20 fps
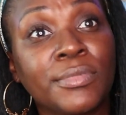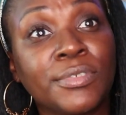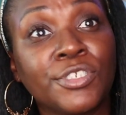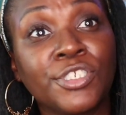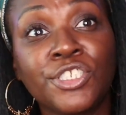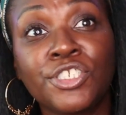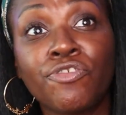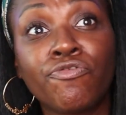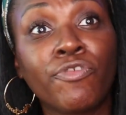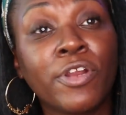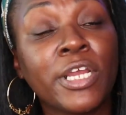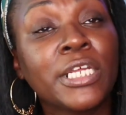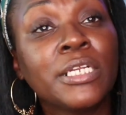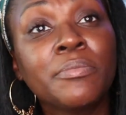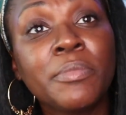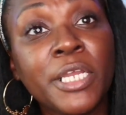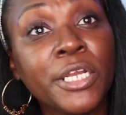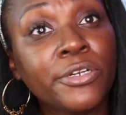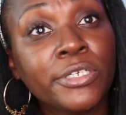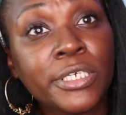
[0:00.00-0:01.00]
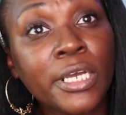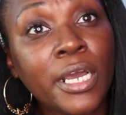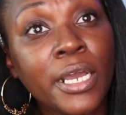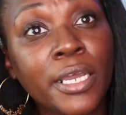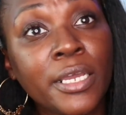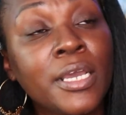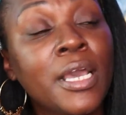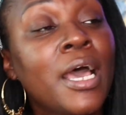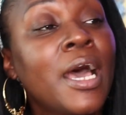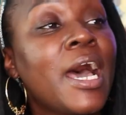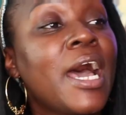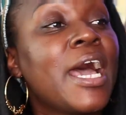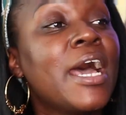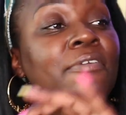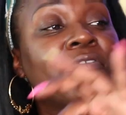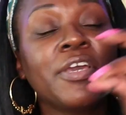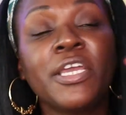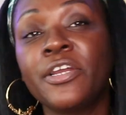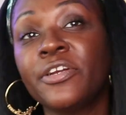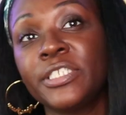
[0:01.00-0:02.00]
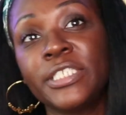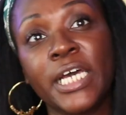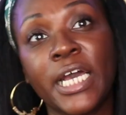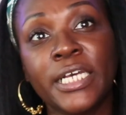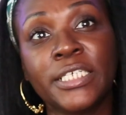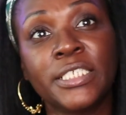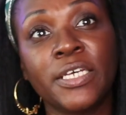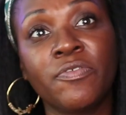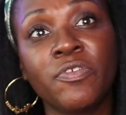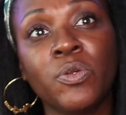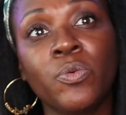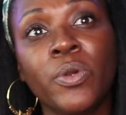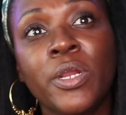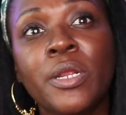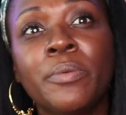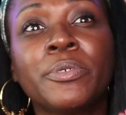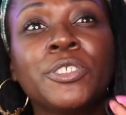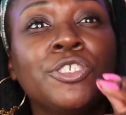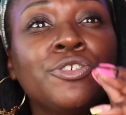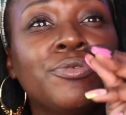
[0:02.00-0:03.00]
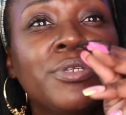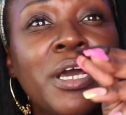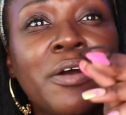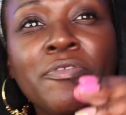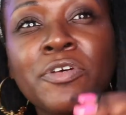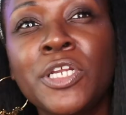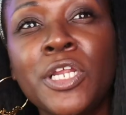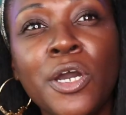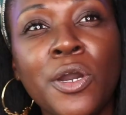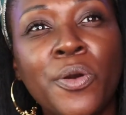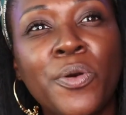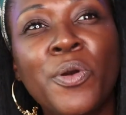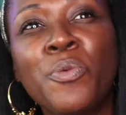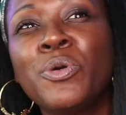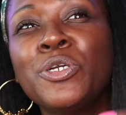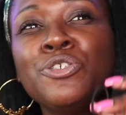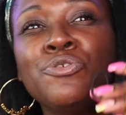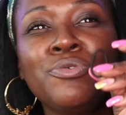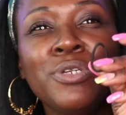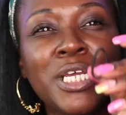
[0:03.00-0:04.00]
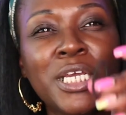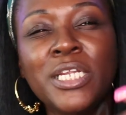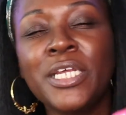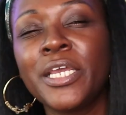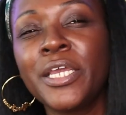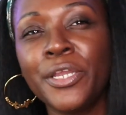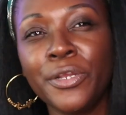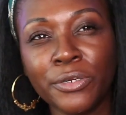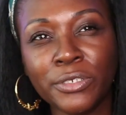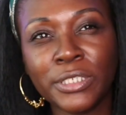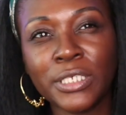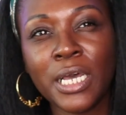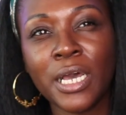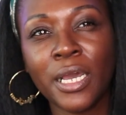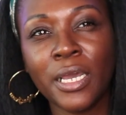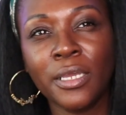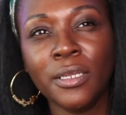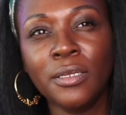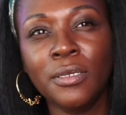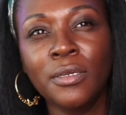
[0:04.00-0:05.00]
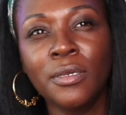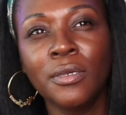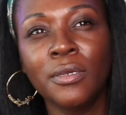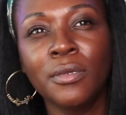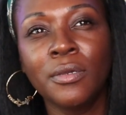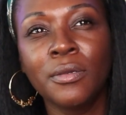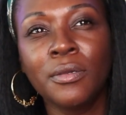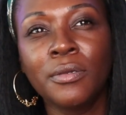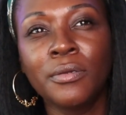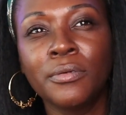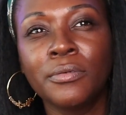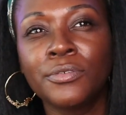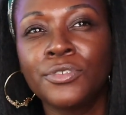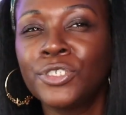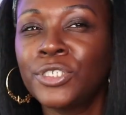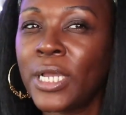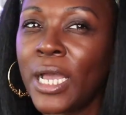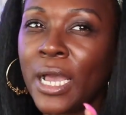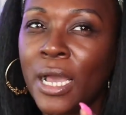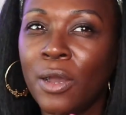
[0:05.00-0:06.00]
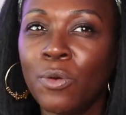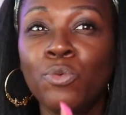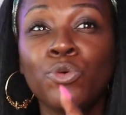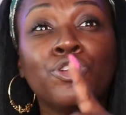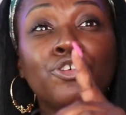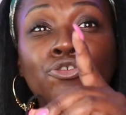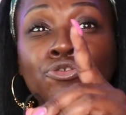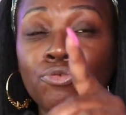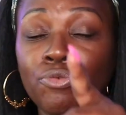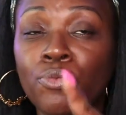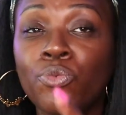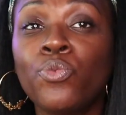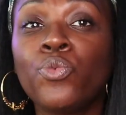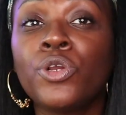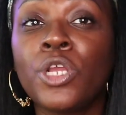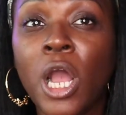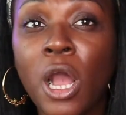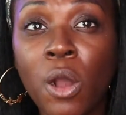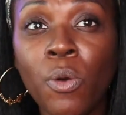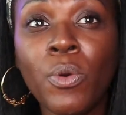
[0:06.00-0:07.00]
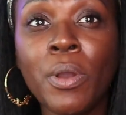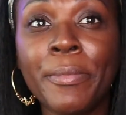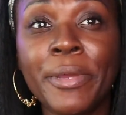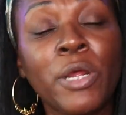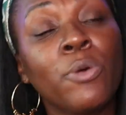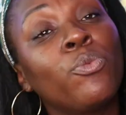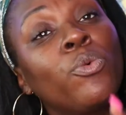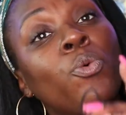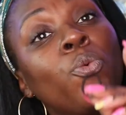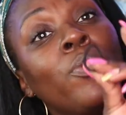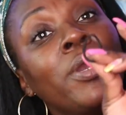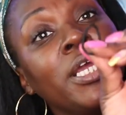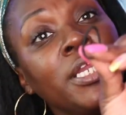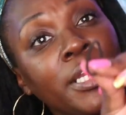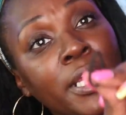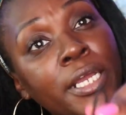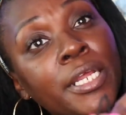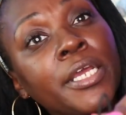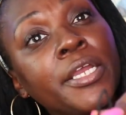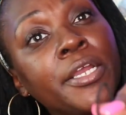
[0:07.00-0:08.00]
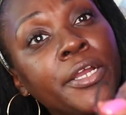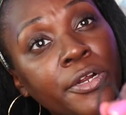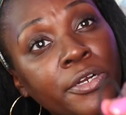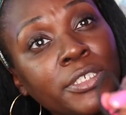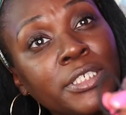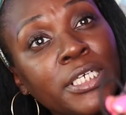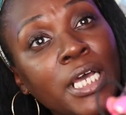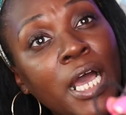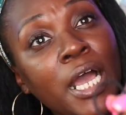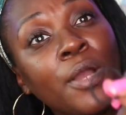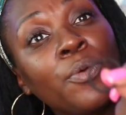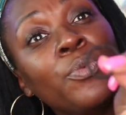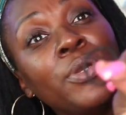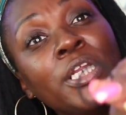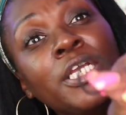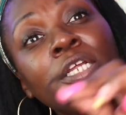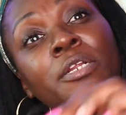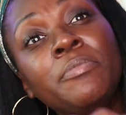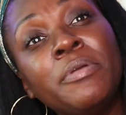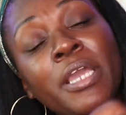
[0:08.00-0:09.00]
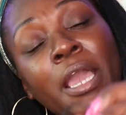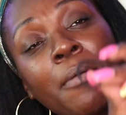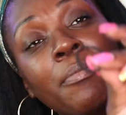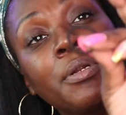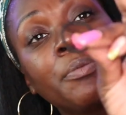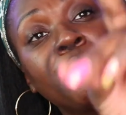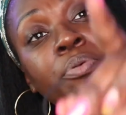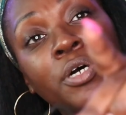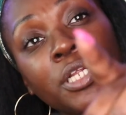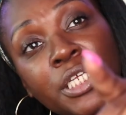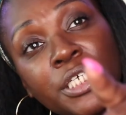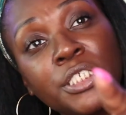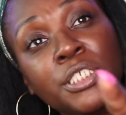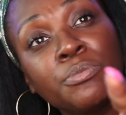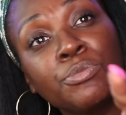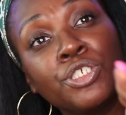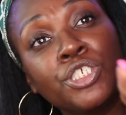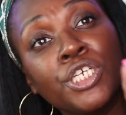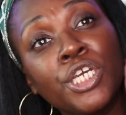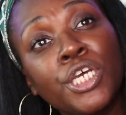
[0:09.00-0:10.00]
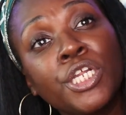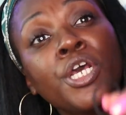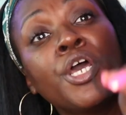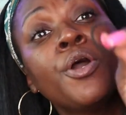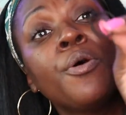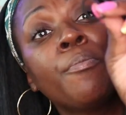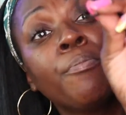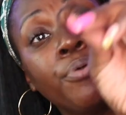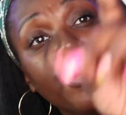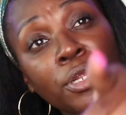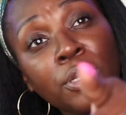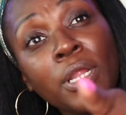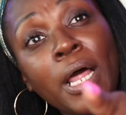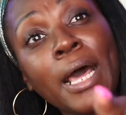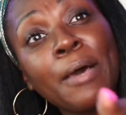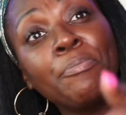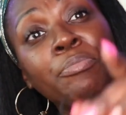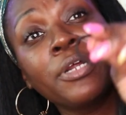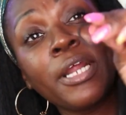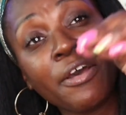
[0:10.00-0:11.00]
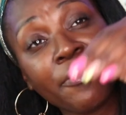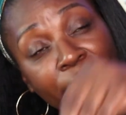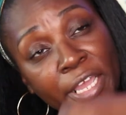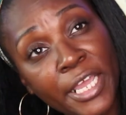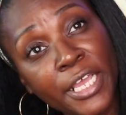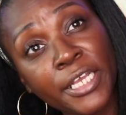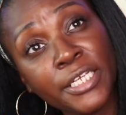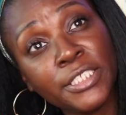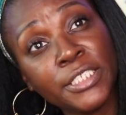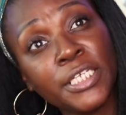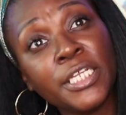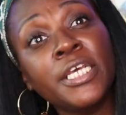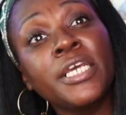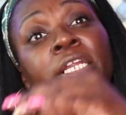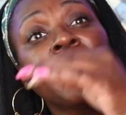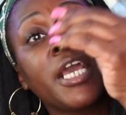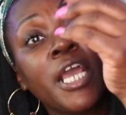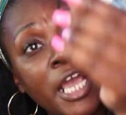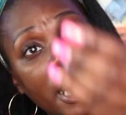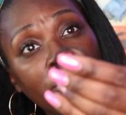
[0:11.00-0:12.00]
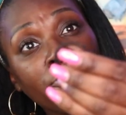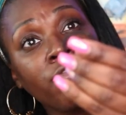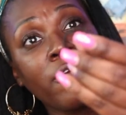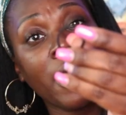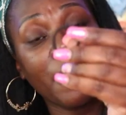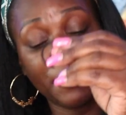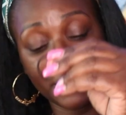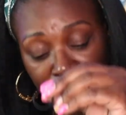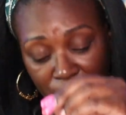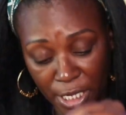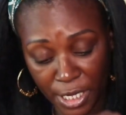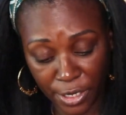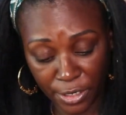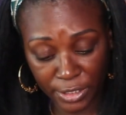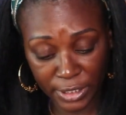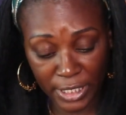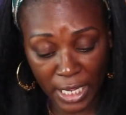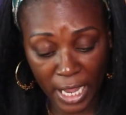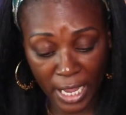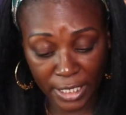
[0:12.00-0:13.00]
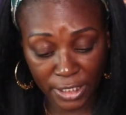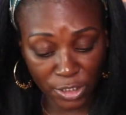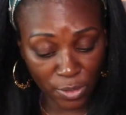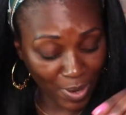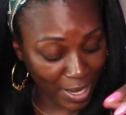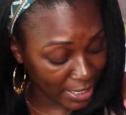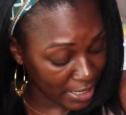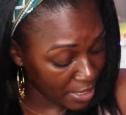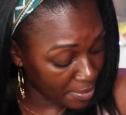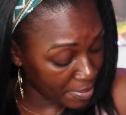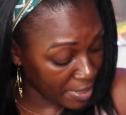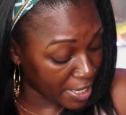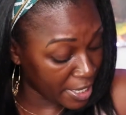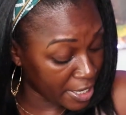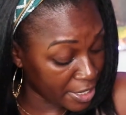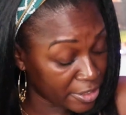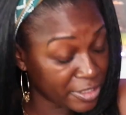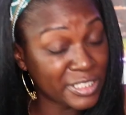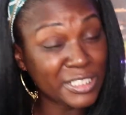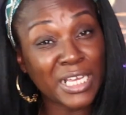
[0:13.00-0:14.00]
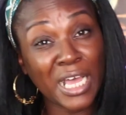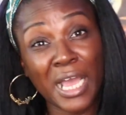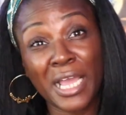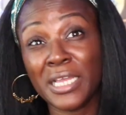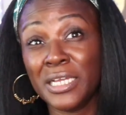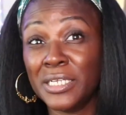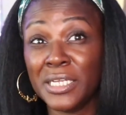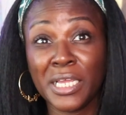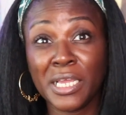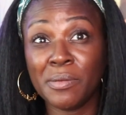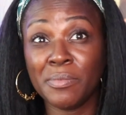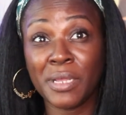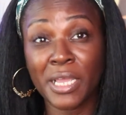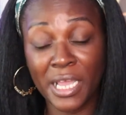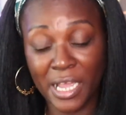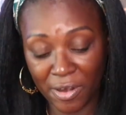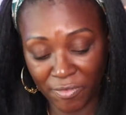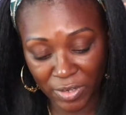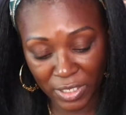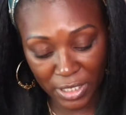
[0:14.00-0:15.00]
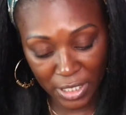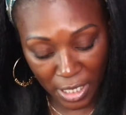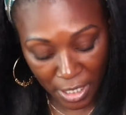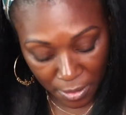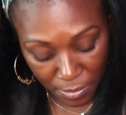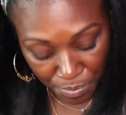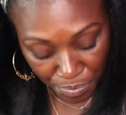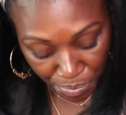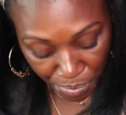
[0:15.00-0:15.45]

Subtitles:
Just a random hair tie. I have hair ties everywhere, but you never know. And when you need a hair tie, child, y'all women, when we need a hair tie, we need to be able to pull in some shit, put our hands in it, and grab us a hair tie. So I keep a hair tie in damn near everything.